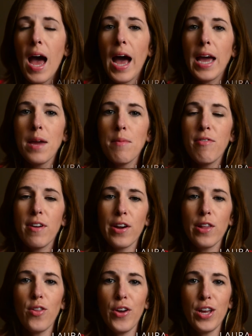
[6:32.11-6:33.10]
I am
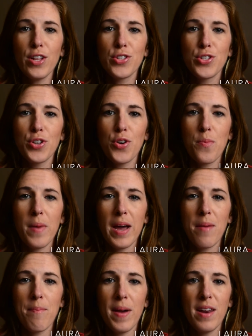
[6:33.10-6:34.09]
very loyal to
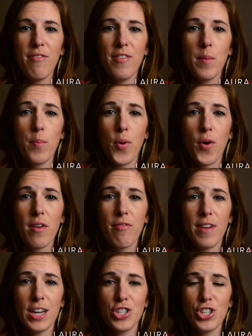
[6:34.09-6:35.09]
my Benefit
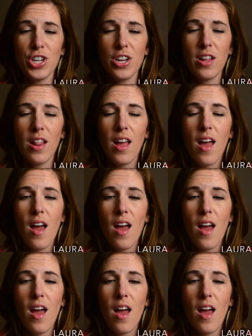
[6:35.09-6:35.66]
Professional